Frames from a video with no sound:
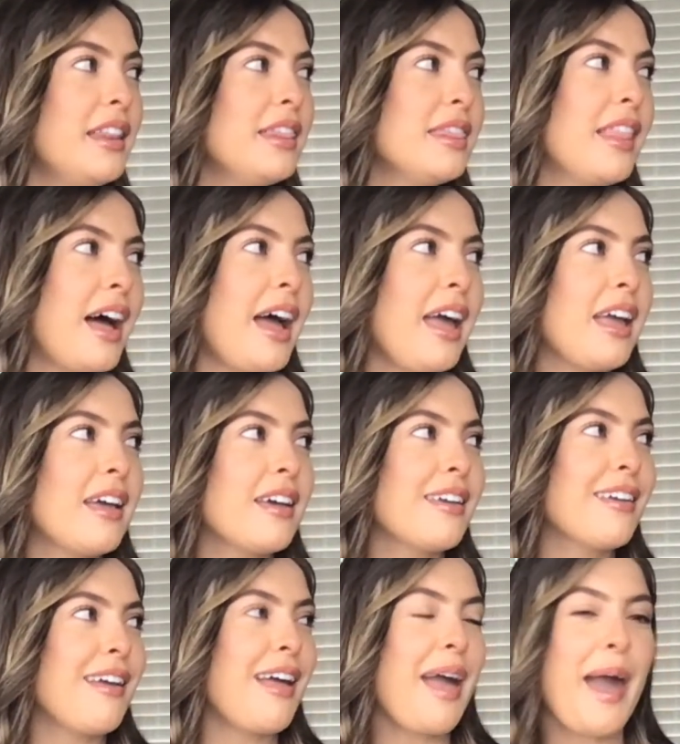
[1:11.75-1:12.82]
like,
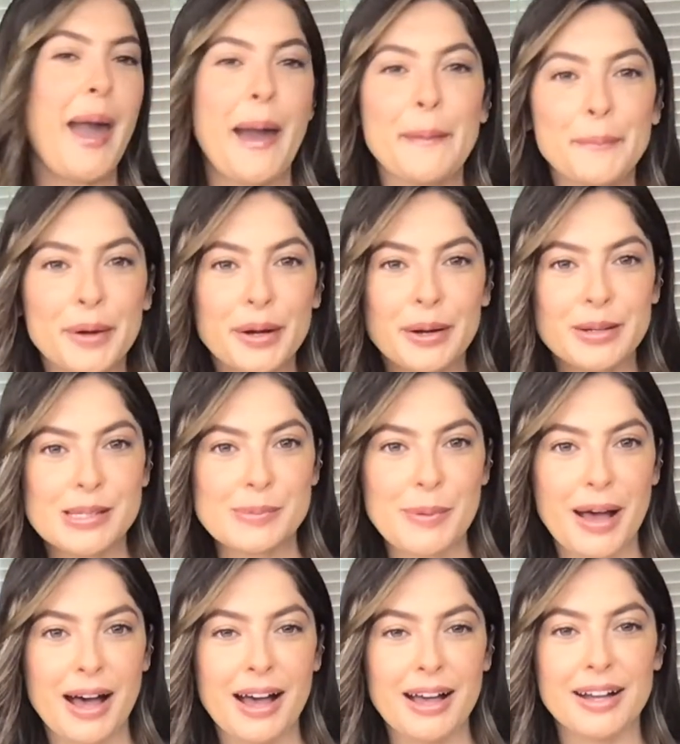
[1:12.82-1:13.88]
hamburger
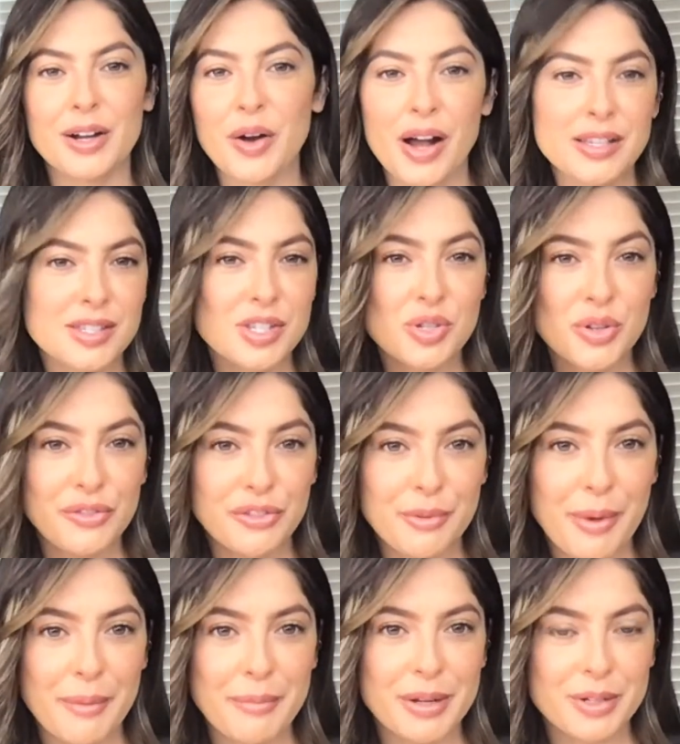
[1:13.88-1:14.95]
spot across the street from
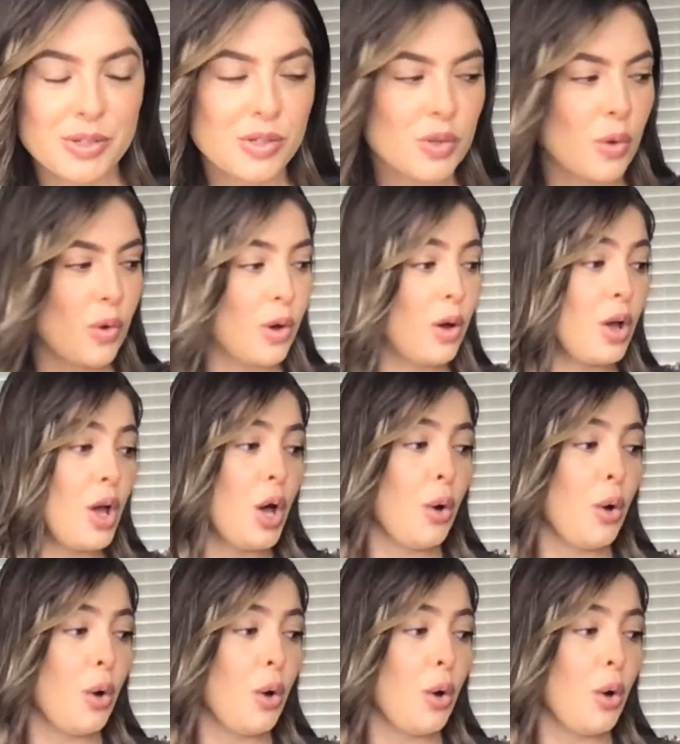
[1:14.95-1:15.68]
my middle school